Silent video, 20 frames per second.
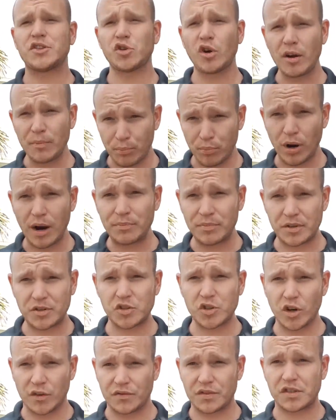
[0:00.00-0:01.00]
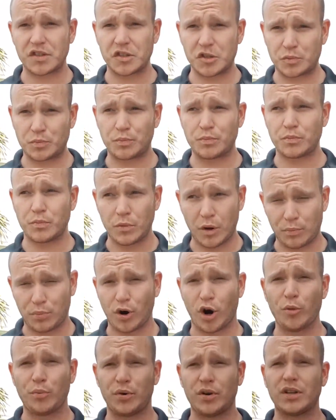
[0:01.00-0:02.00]
So I prepped the surfaces
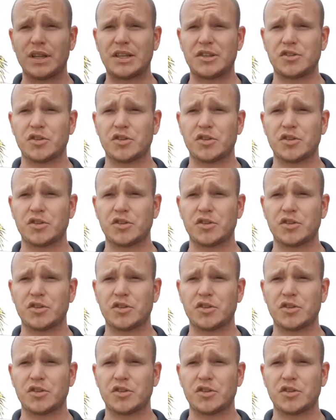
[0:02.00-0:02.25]
appropriately.